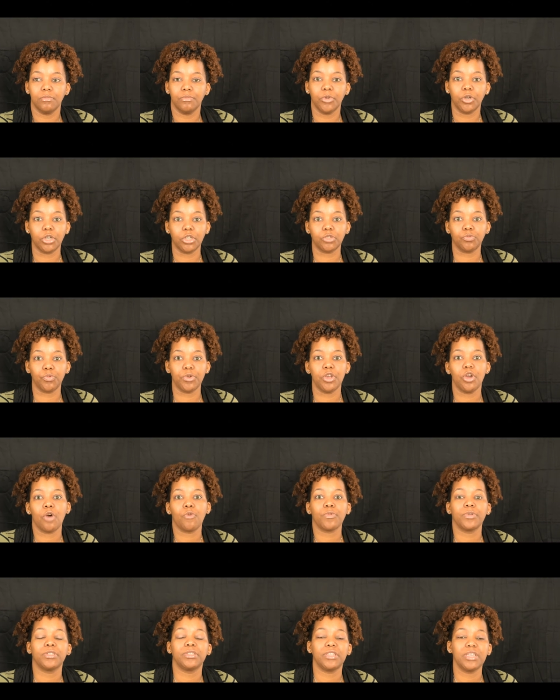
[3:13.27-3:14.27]
Because we
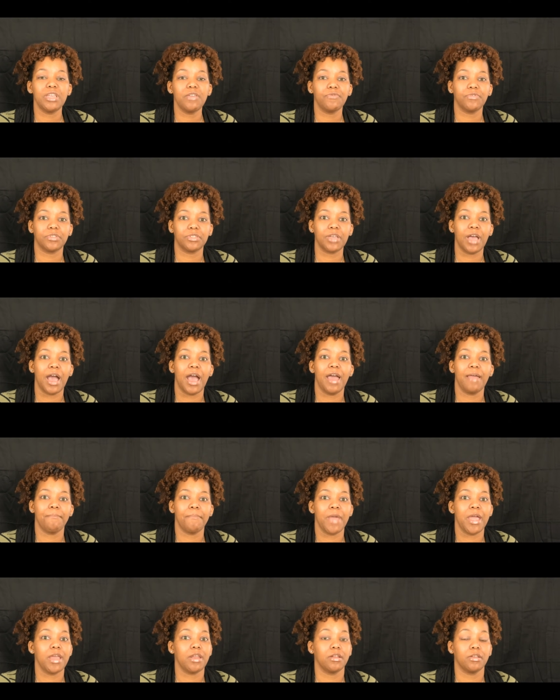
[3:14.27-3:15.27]
are receivers.
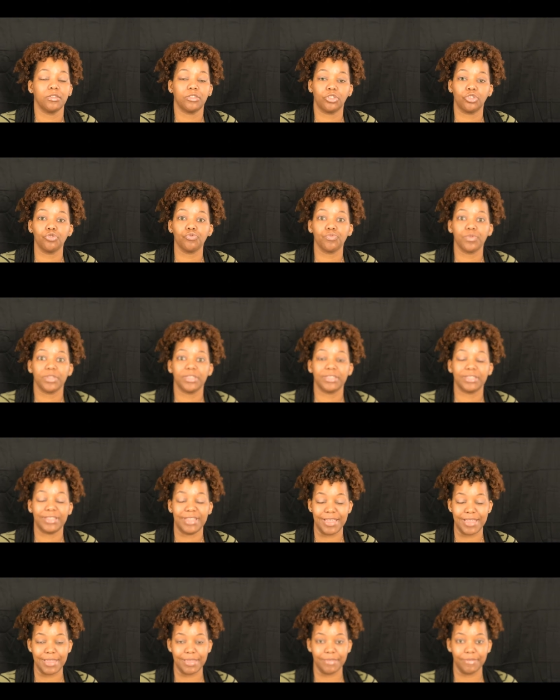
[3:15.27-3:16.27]
God made us to
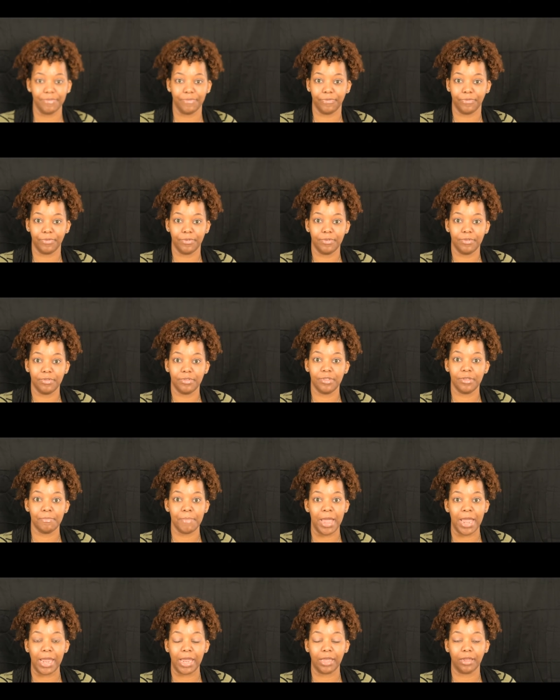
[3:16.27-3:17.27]
receive the
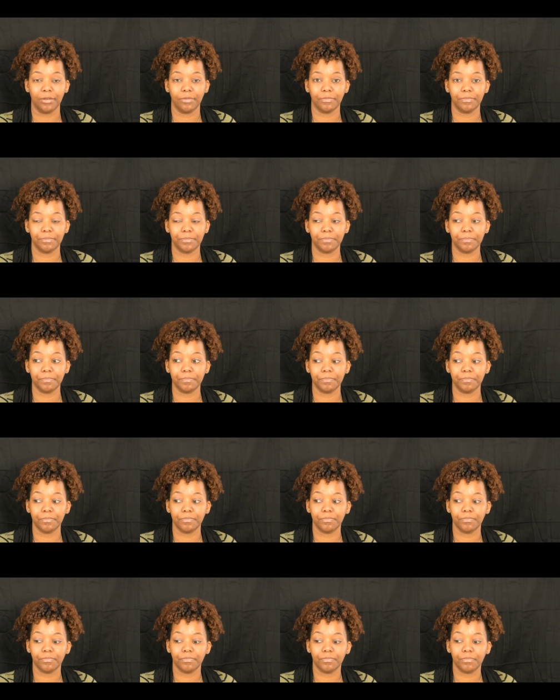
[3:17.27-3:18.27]
man.
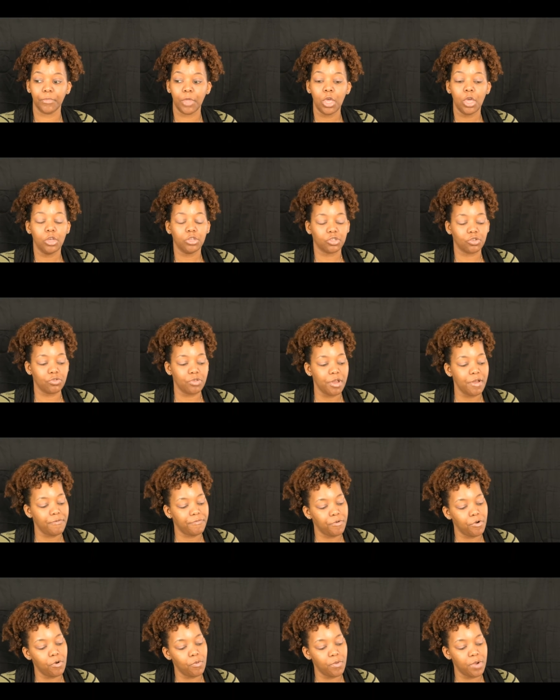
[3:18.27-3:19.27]
So
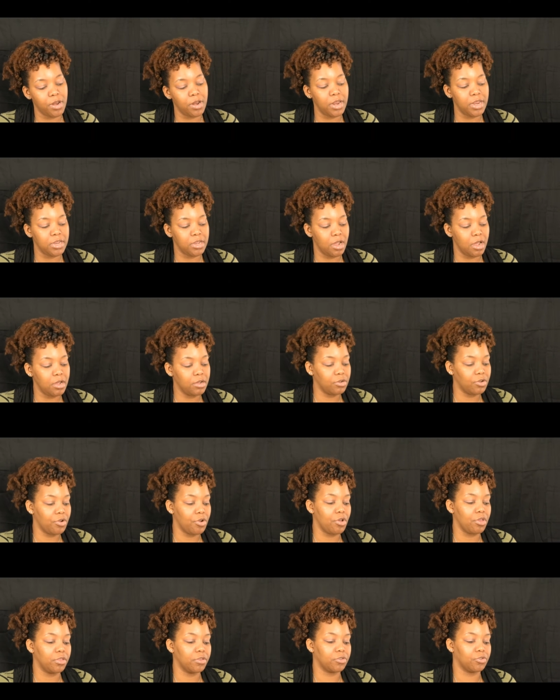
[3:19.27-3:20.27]
therefore, when a young
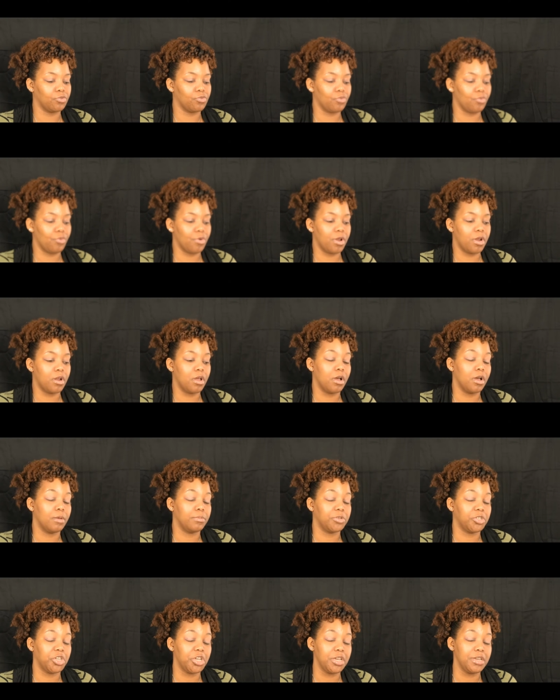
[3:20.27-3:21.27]
girl is growing
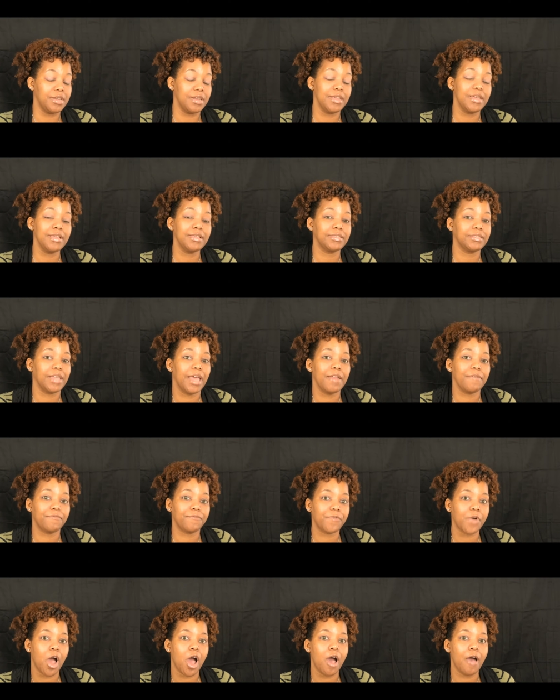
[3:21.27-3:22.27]
up, she needs
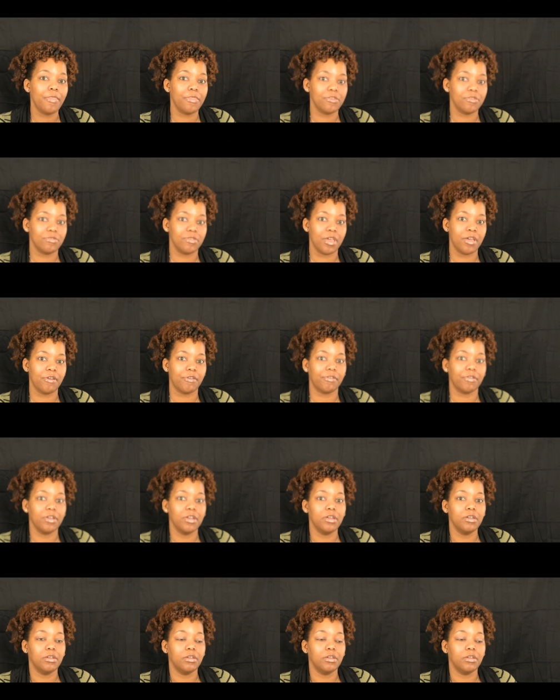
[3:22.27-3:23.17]
that father there